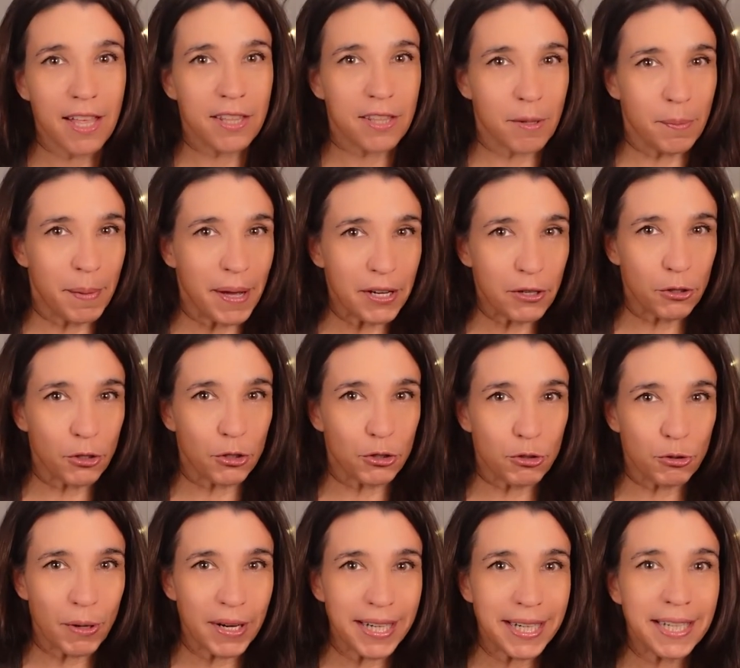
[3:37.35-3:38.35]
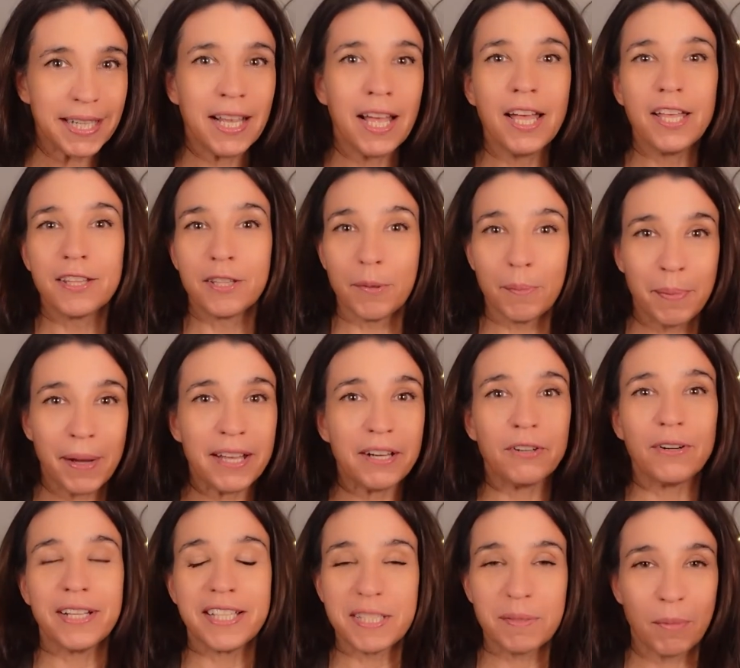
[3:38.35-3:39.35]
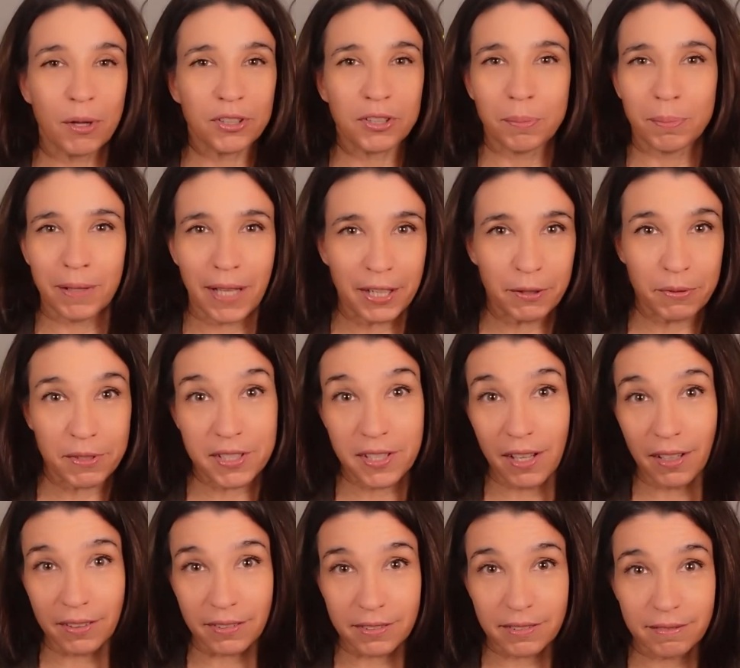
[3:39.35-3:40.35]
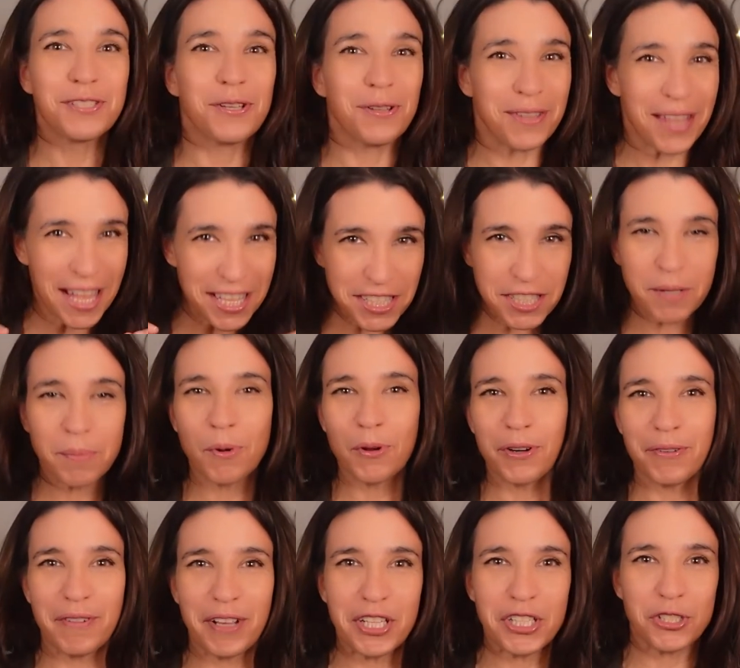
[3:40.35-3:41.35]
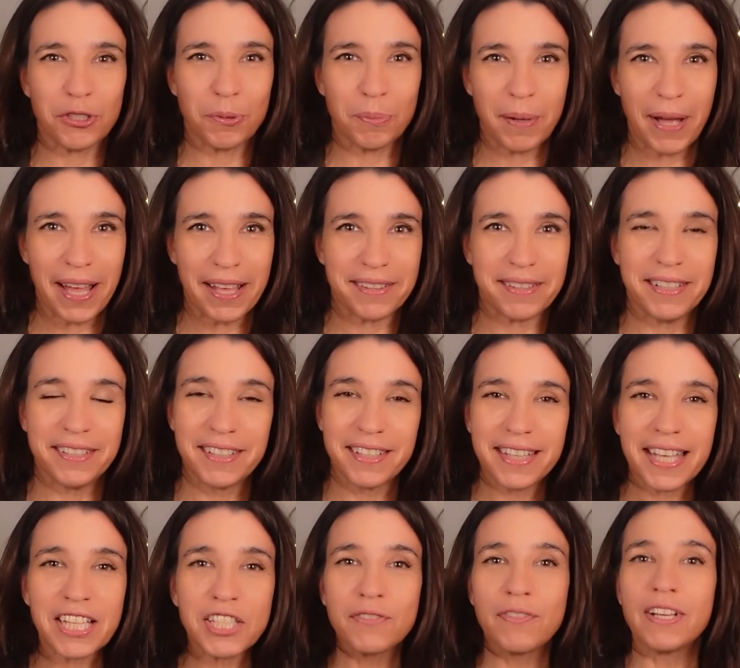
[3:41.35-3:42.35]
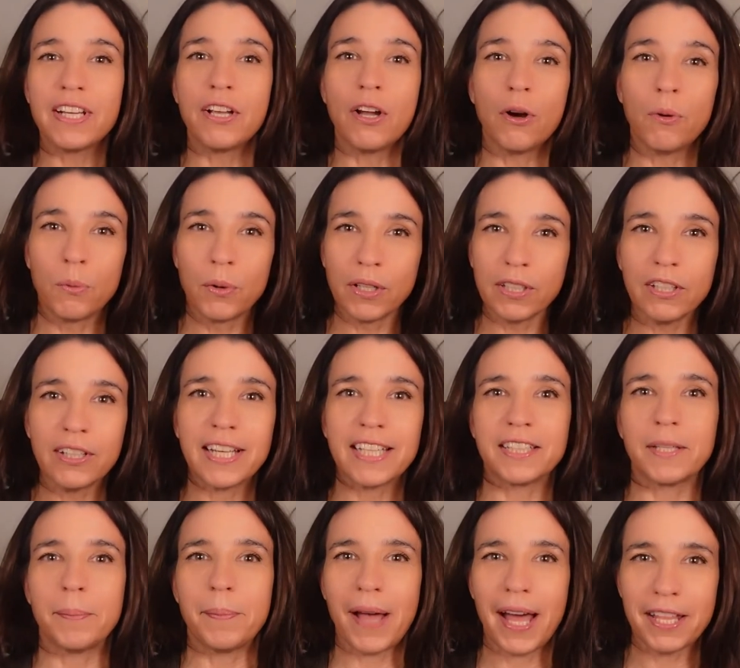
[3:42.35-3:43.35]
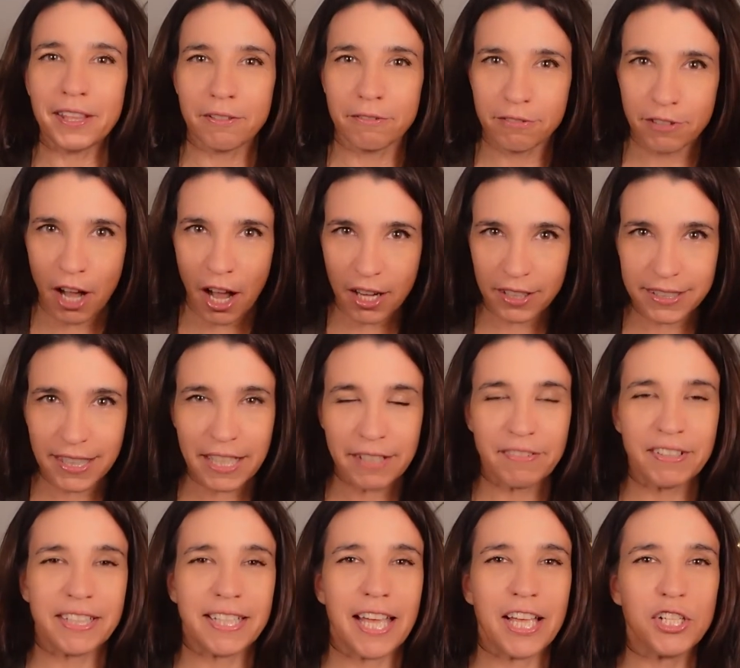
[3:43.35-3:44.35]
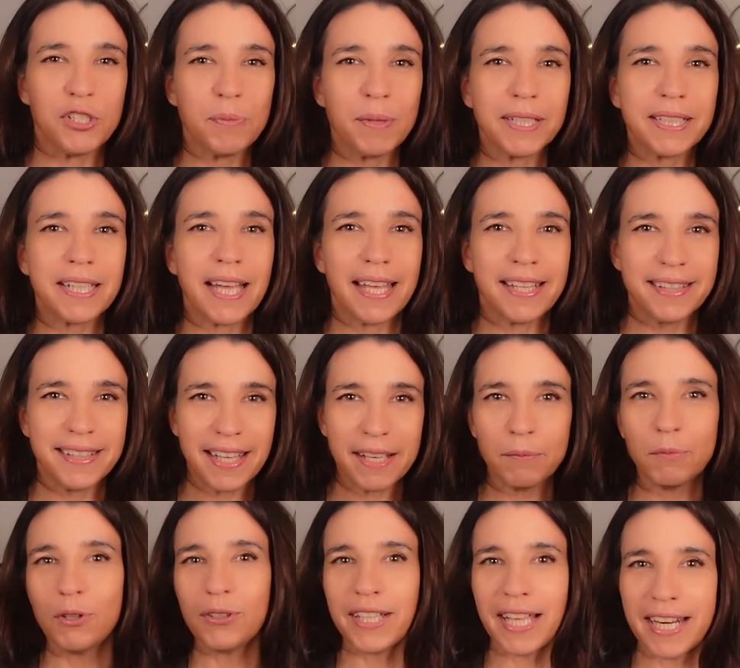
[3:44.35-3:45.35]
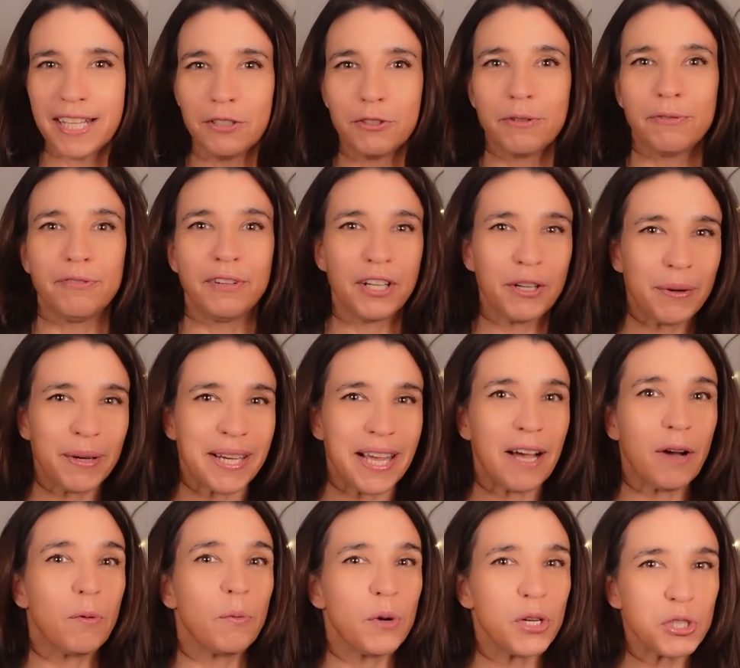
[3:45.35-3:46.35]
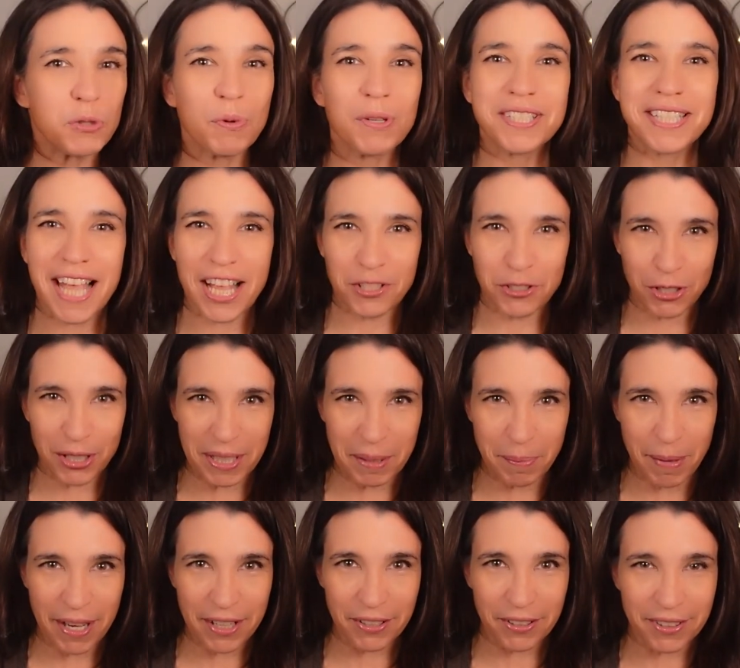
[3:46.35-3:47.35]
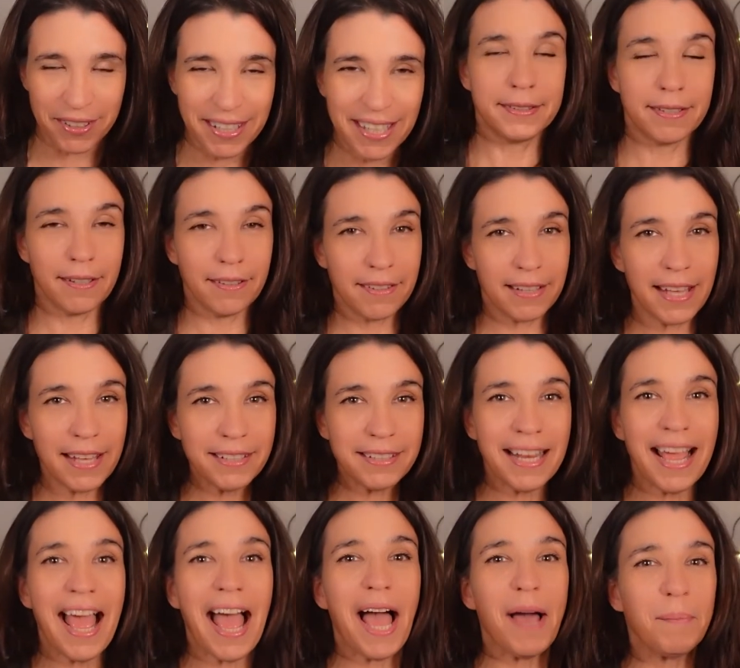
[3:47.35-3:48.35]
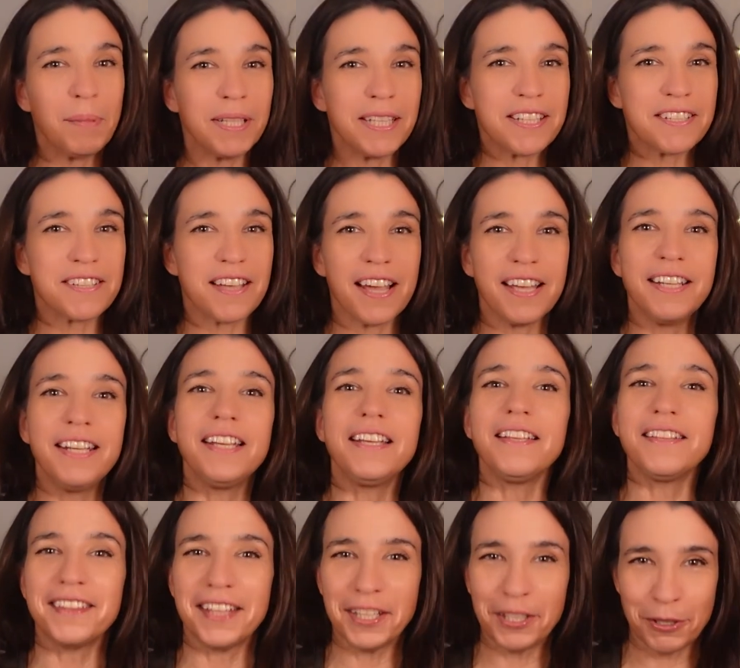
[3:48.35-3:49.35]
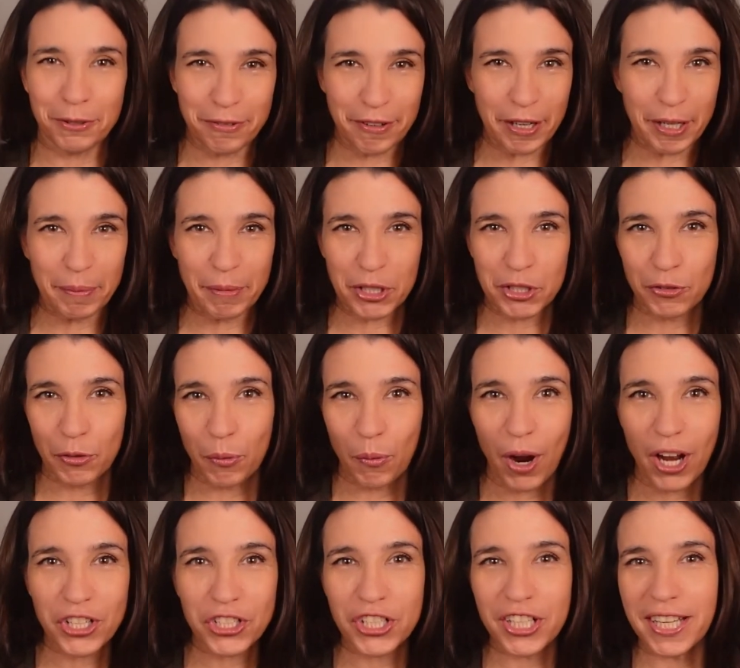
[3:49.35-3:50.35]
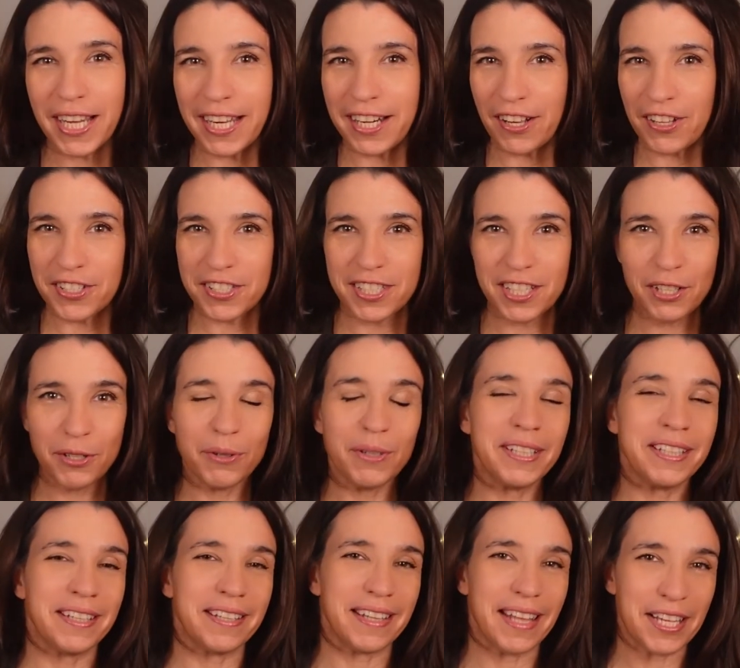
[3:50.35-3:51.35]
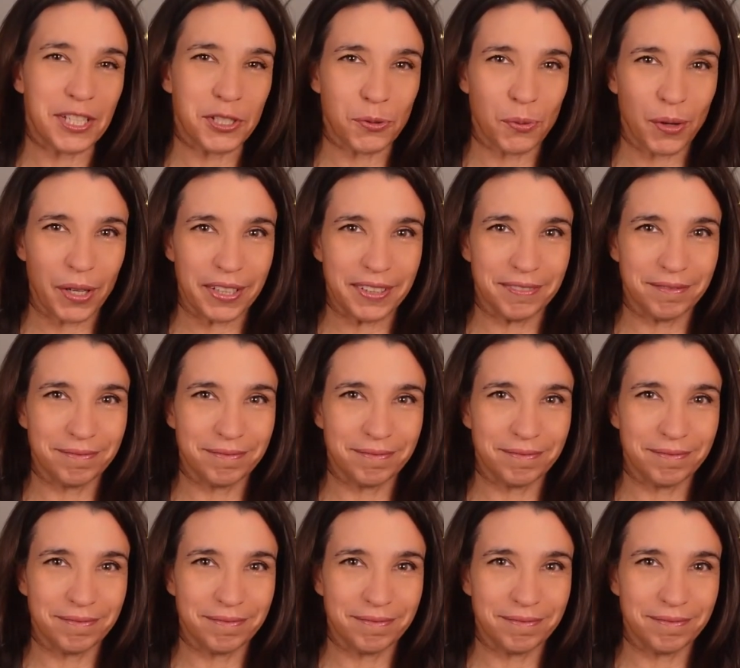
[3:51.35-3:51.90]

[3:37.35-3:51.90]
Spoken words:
The better your training, the better its multiplied result. So that's the motivational path. In the next video, we'll look at the path of cognitive engagement, and then we'll get into figuring out which one's actually better. Till then, happy designing. Thank you very much for watching, and I'll see you in the next one.